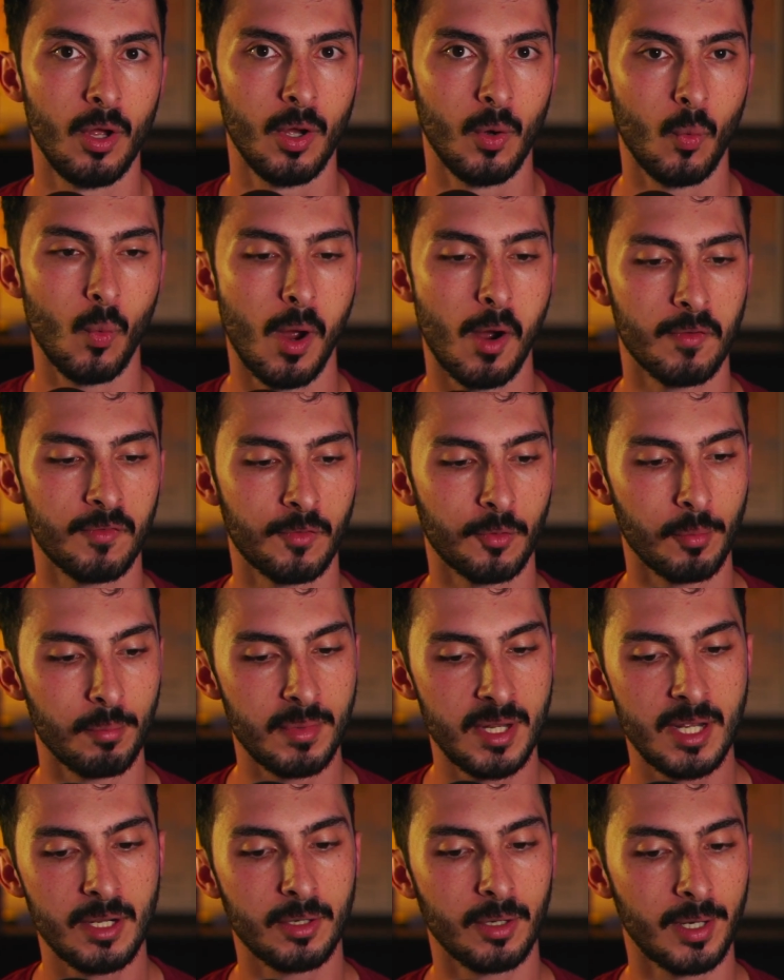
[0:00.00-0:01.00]
well for
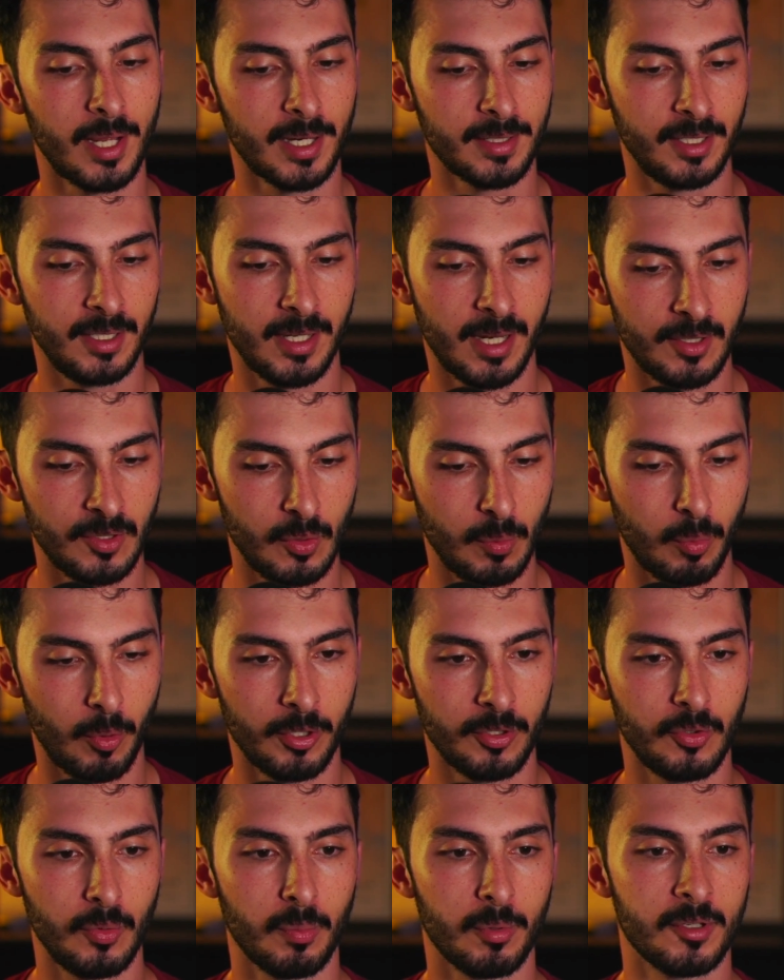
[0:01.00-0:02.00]
me, collecting that
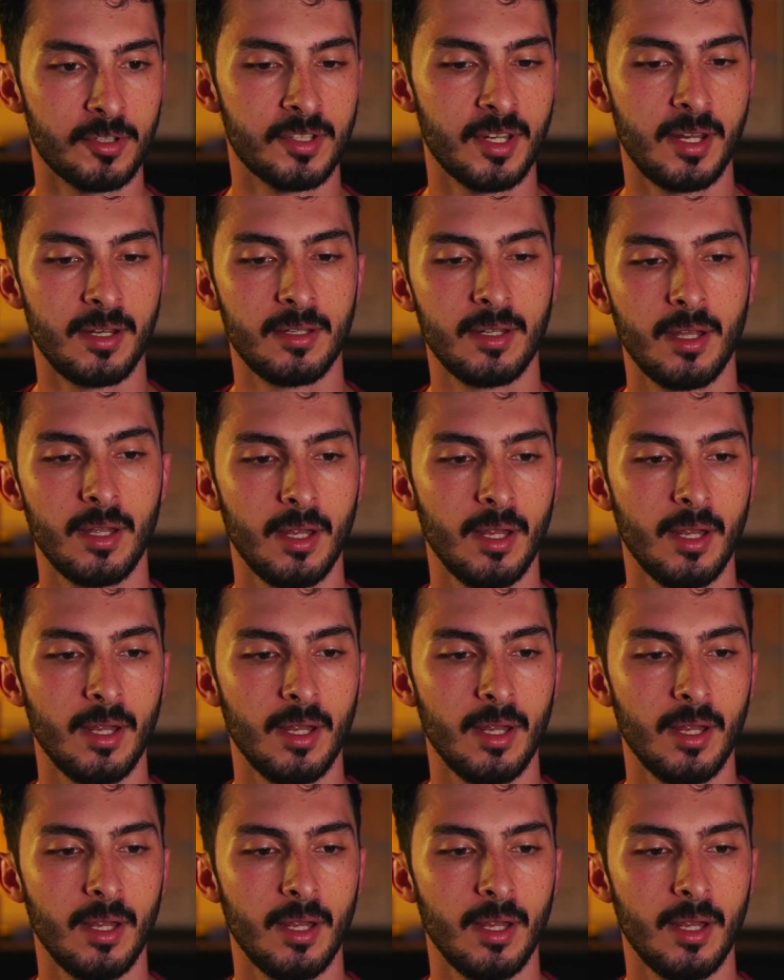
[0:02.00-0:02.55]
2.2%.